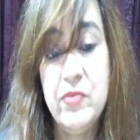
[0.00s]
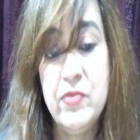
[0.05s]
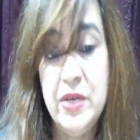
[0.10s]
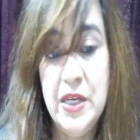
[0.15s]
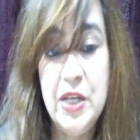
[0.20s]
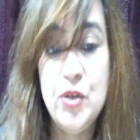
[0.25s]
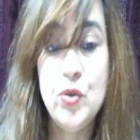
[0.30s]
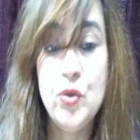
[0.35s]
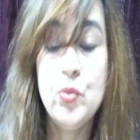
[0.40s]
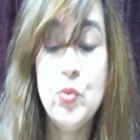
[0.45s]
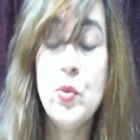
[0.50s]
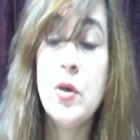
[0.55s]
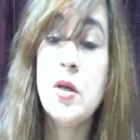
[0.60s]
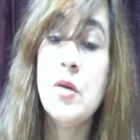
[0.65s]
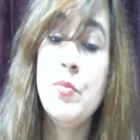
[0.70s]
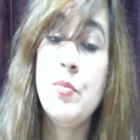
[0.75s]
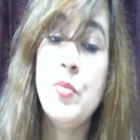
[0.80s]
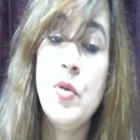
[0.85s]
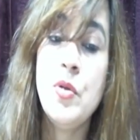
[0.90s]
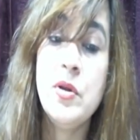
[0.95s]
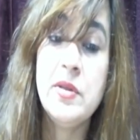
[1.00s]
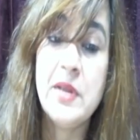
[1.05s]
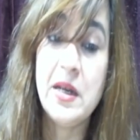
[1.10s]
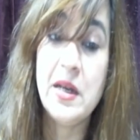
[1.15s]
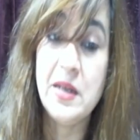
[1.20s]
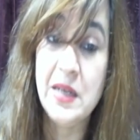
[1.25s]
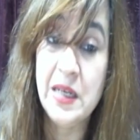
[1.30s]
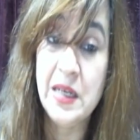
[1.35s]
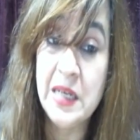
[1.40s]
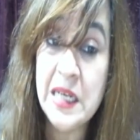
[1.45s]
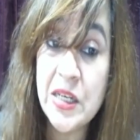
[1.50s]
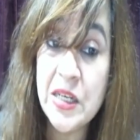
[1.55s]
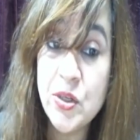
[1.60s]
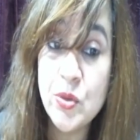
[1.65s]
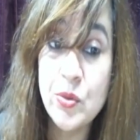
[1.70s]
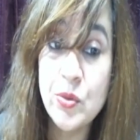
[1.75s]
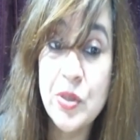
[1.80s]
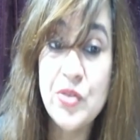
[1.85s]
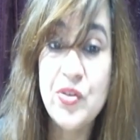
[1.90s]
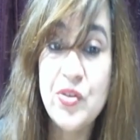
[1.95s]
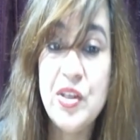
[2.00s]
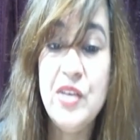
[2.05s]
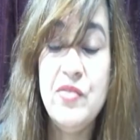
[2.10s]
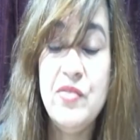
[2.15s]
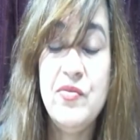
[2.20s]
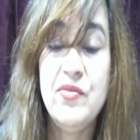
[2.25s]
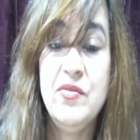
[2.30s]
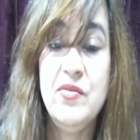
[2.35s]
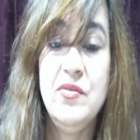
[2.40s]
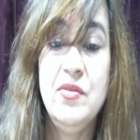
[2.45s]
we need to work upon, that need to achieve